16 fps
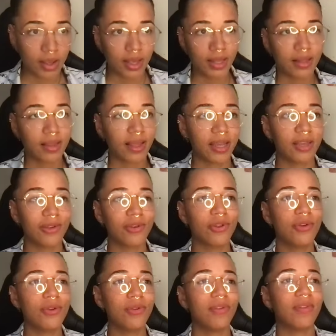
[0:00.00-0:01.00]
it's like you're
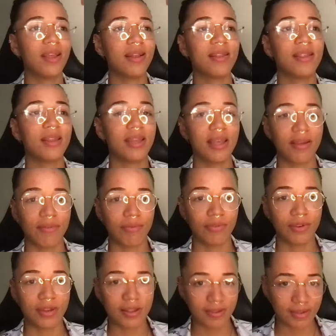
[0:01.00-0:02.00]
too
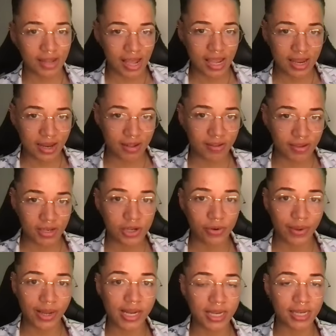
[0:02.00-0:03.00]
sensitive to stay in a
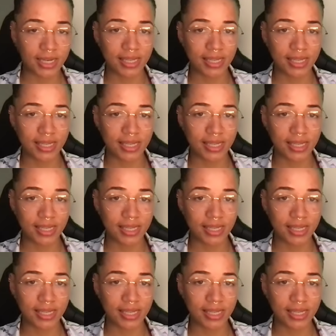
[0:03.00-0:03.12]
situation,